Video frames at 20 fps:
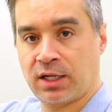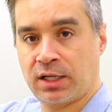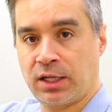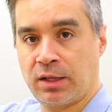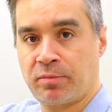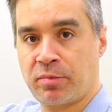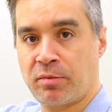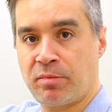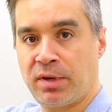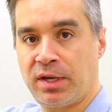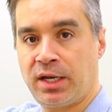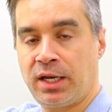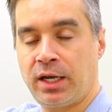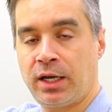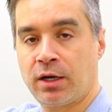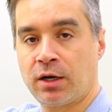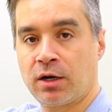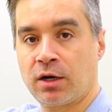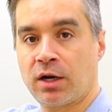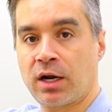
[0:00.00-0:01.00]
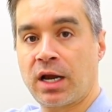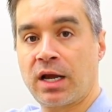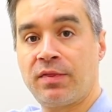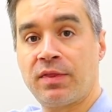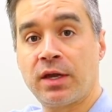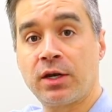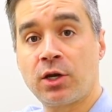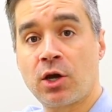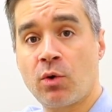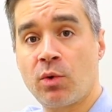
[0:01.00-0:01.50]
clip them in here, and
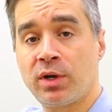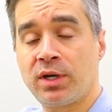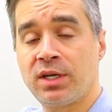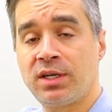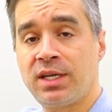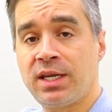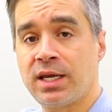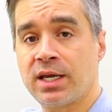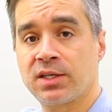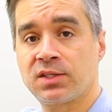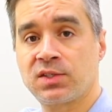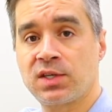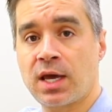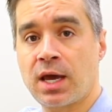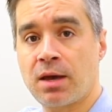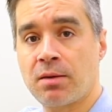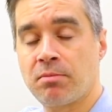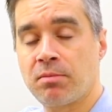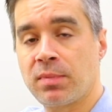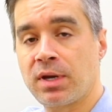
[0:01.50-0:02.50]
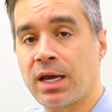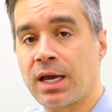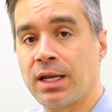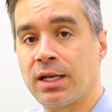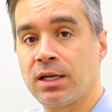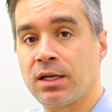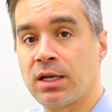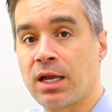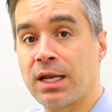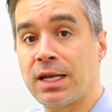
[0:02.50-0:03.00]
then go into DSM
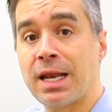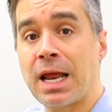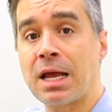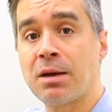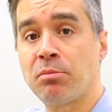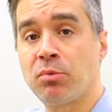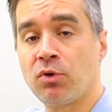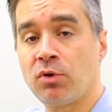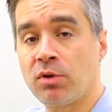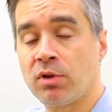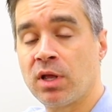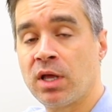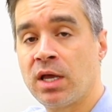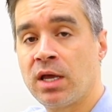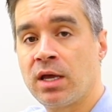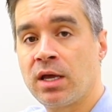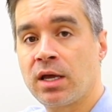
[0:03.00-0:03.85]
and enable